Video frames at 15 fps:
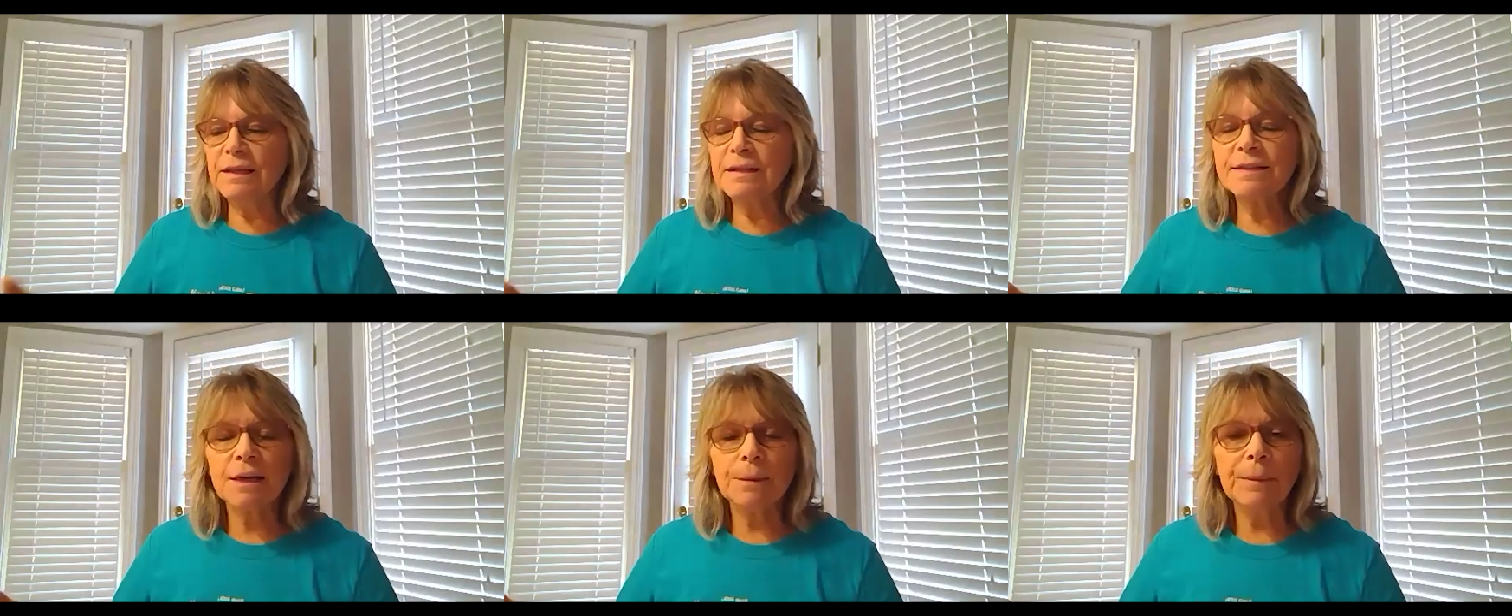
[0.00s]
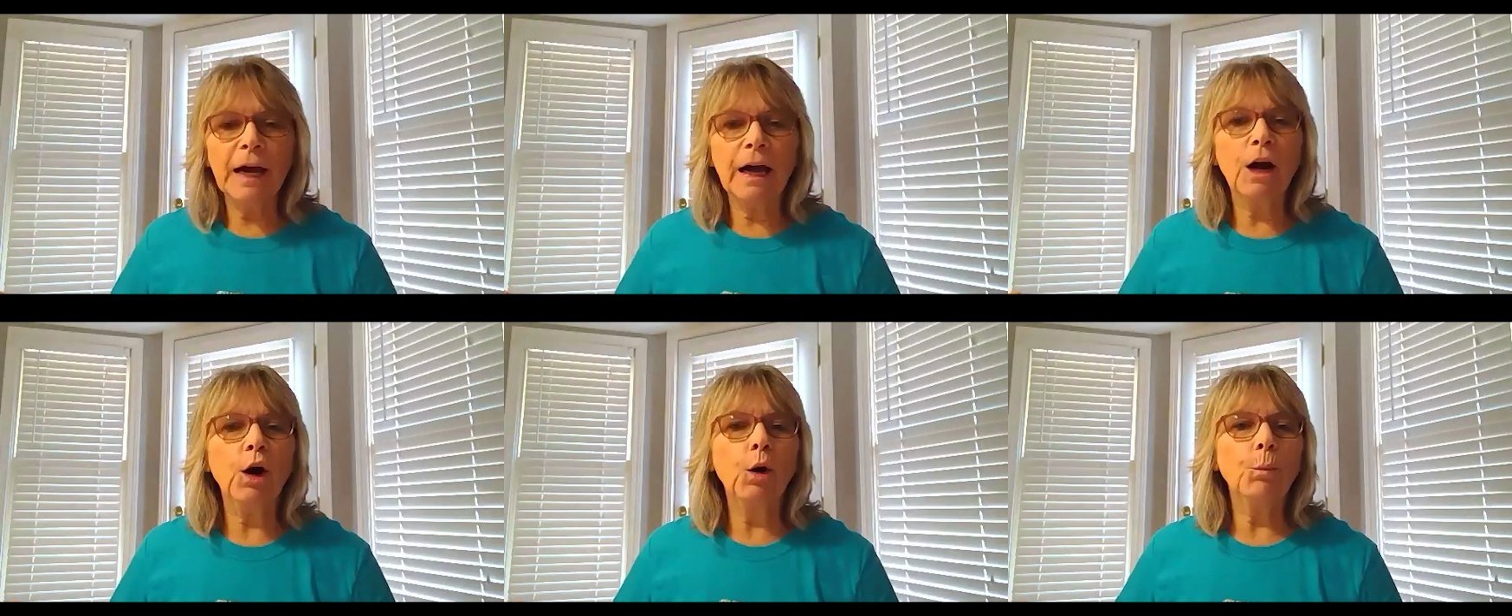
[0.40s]
some
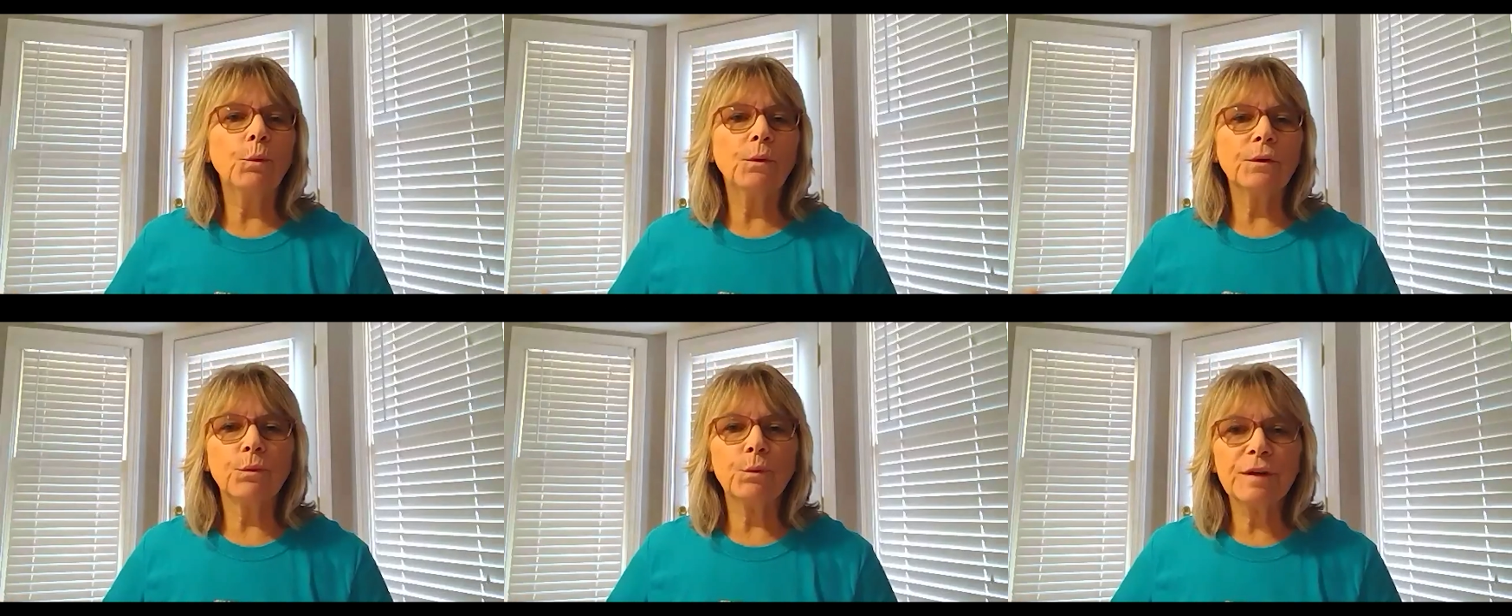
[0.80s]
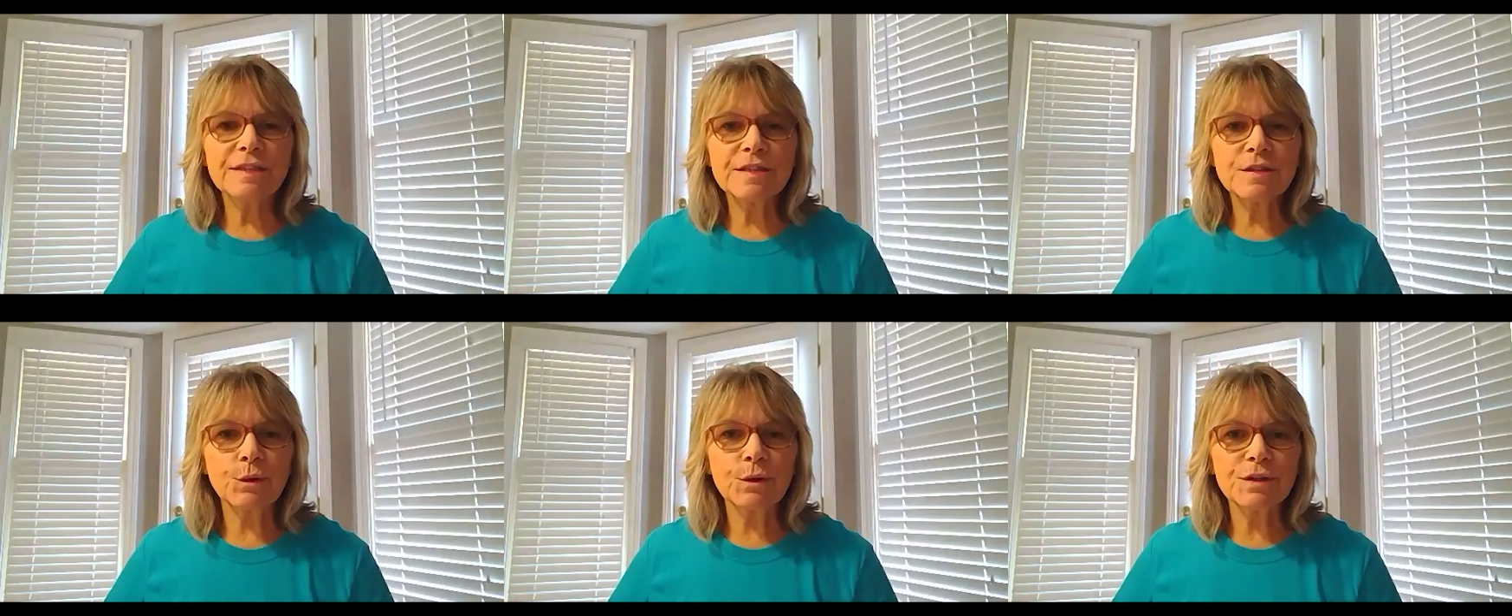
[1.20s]
help with
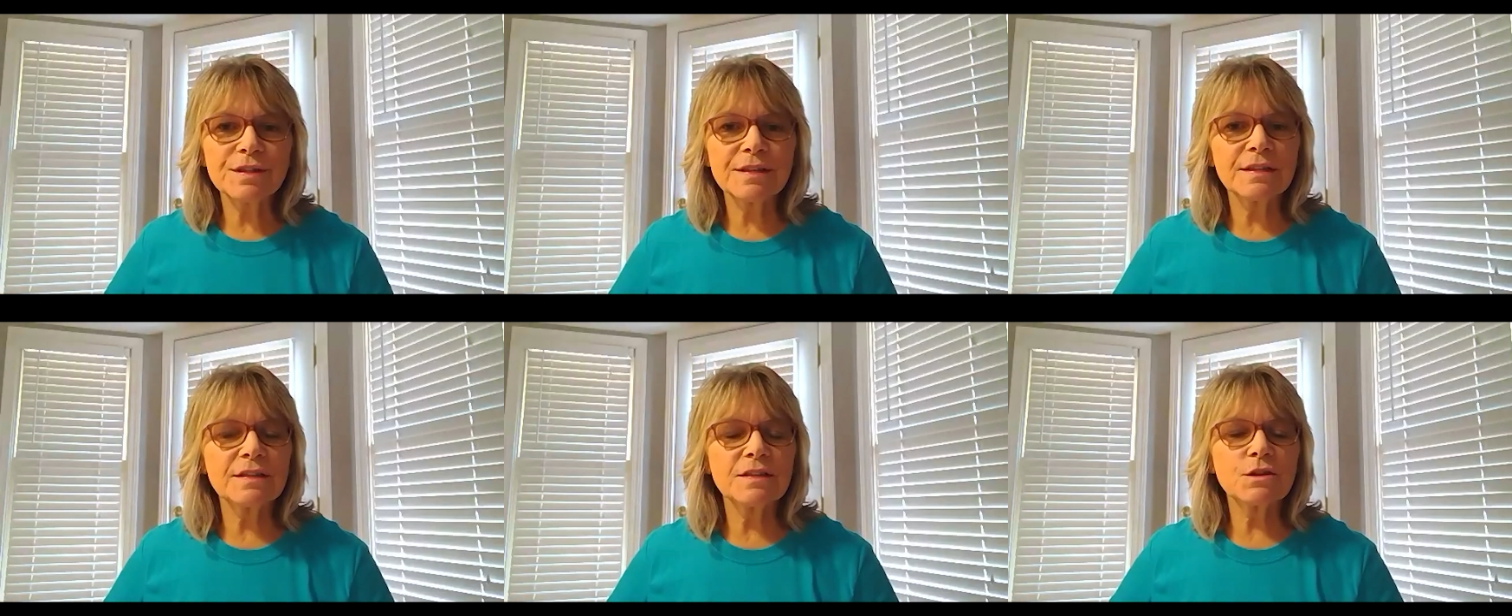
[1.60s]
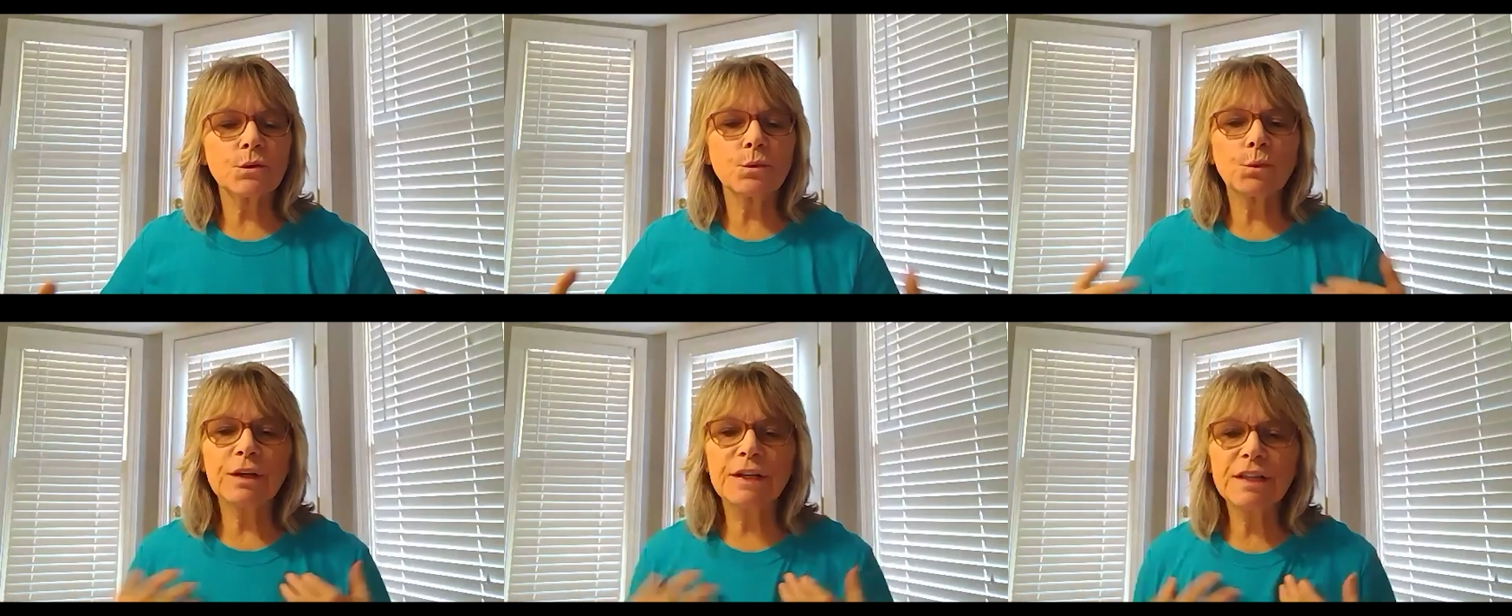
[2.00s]
resources,
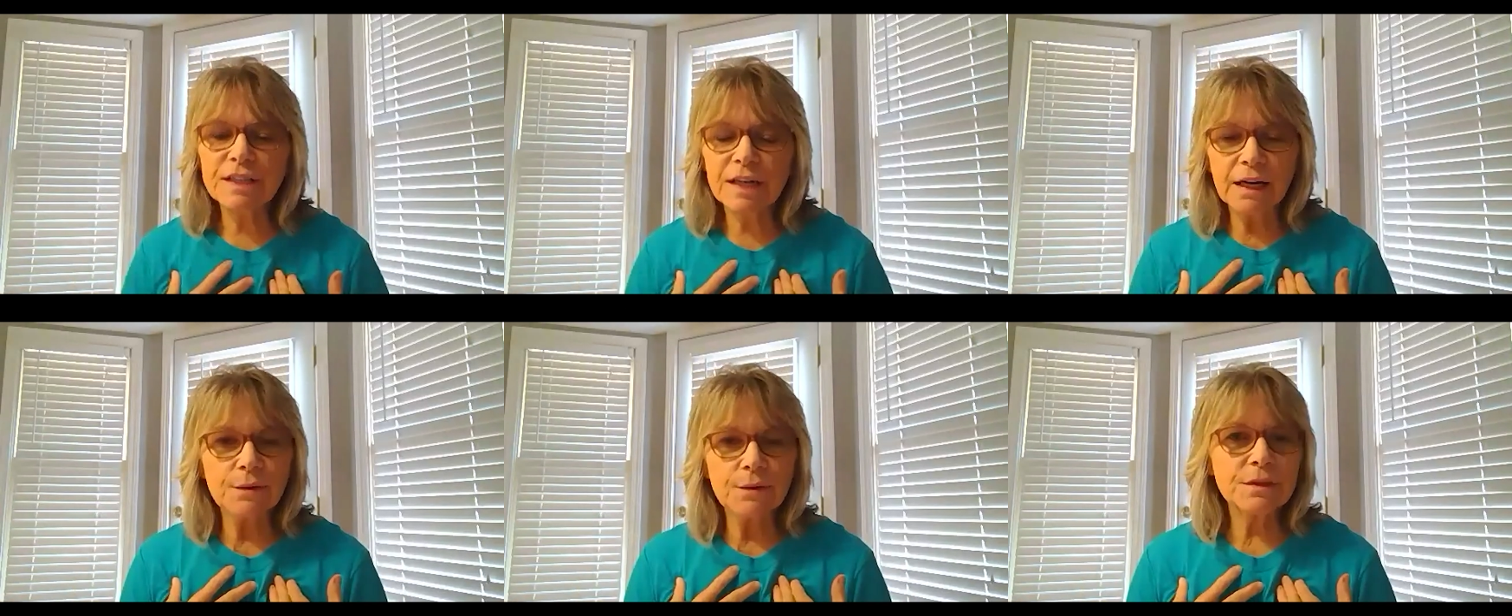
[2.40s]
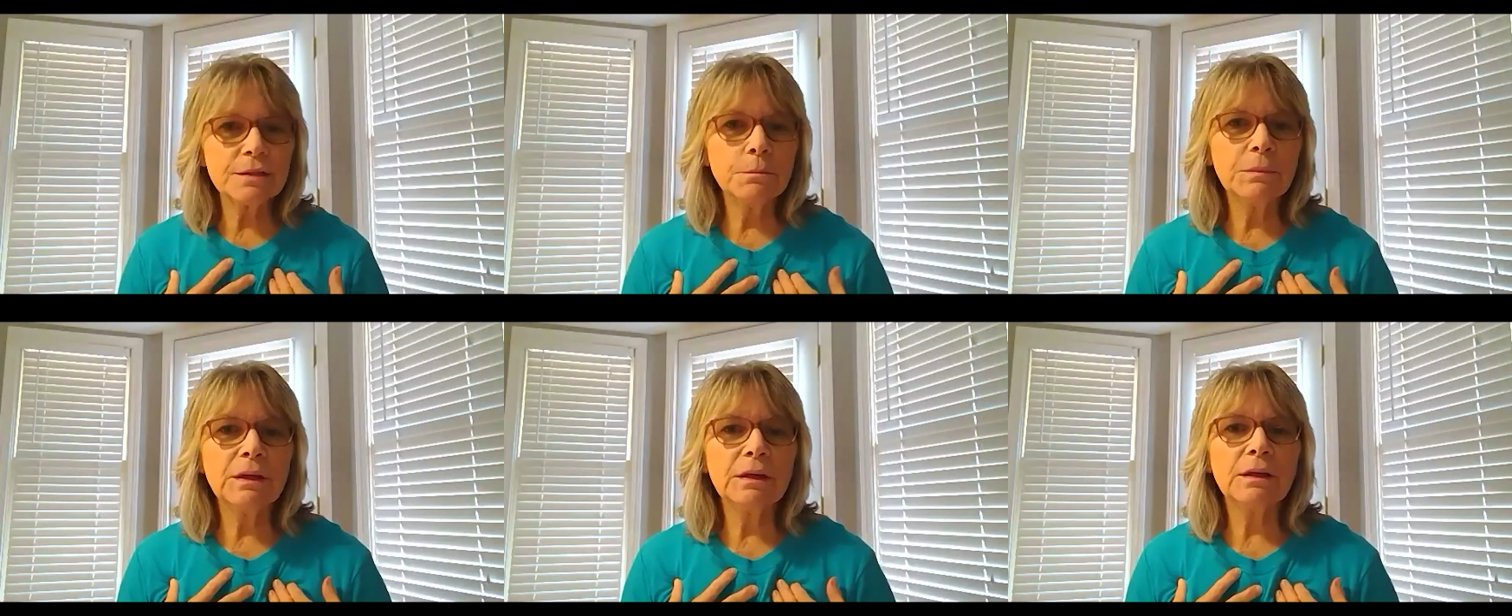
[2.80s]
reach out to
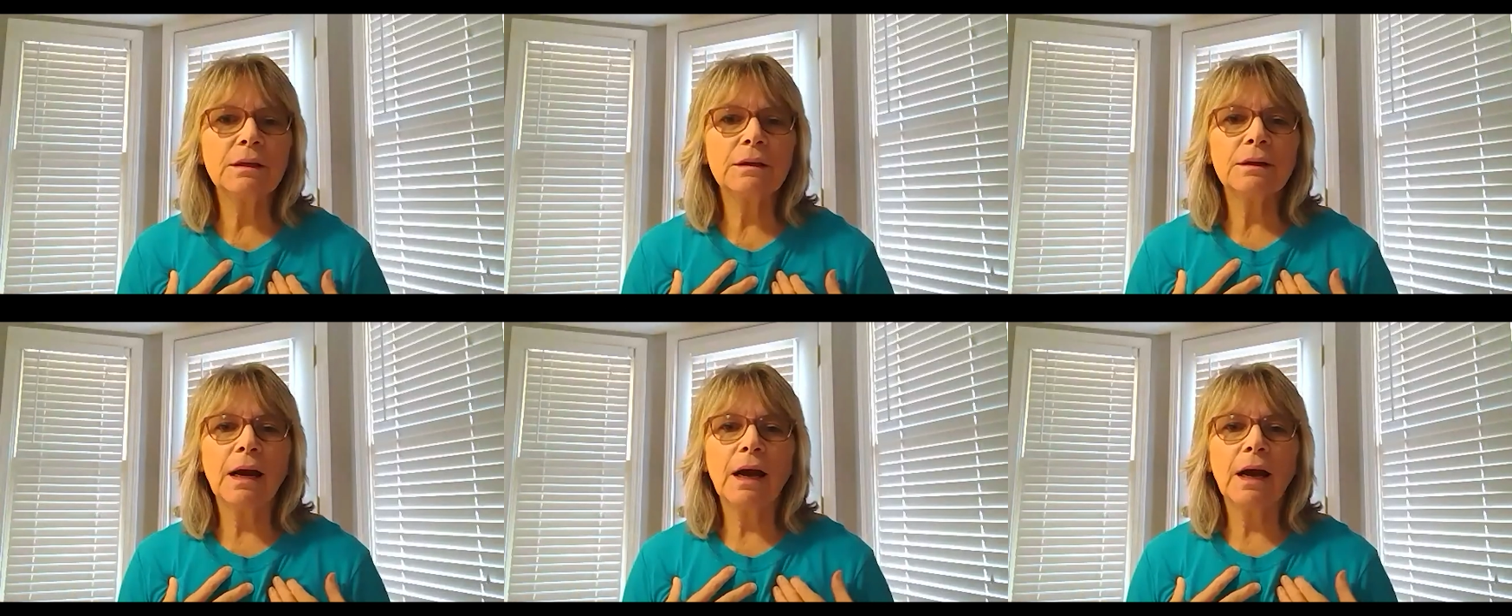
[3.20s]
me.